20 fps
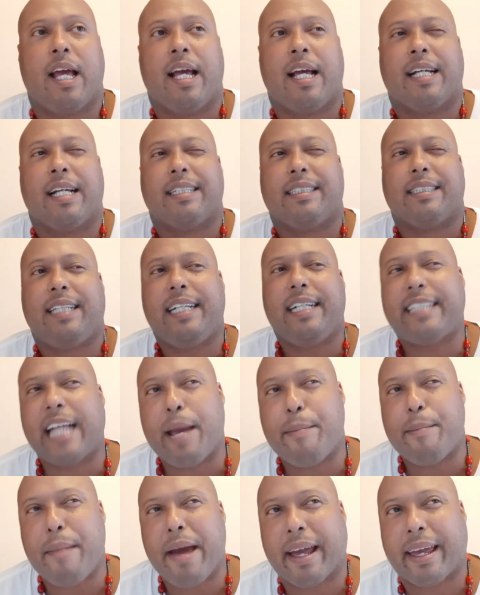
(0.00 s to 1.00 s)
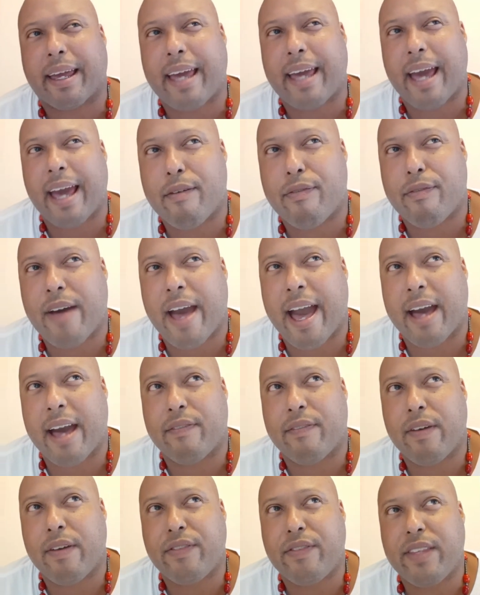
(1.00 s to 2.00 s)
DJ Metcalf had
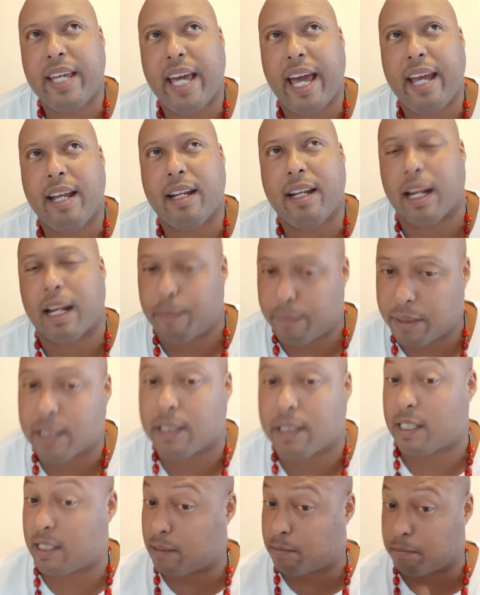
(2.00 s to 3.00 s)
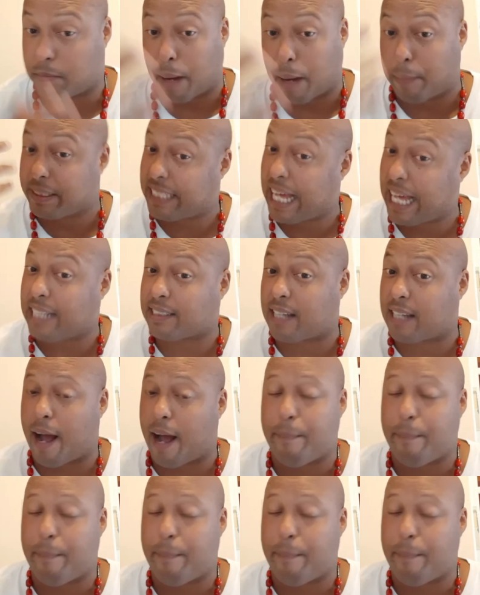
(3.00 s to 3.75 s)
58, and I'm a stats guy.